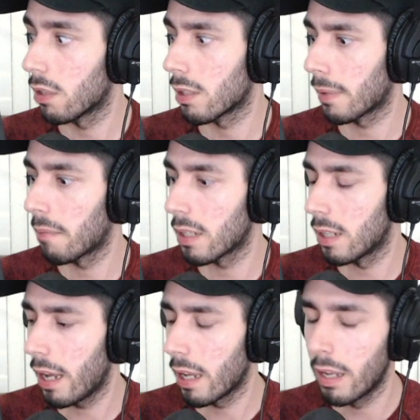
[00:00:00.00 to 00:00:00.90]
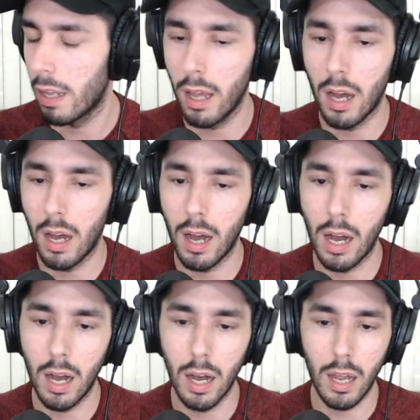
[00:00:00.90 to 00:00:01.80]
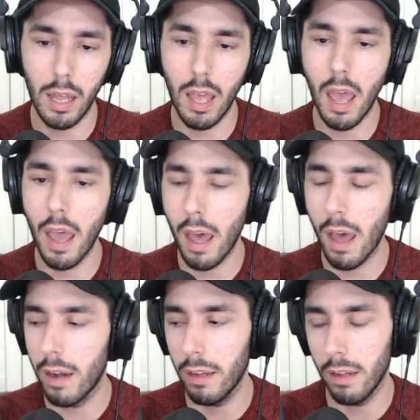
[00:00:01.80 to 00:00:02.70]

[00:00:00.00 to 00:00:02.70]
sometime tonight. And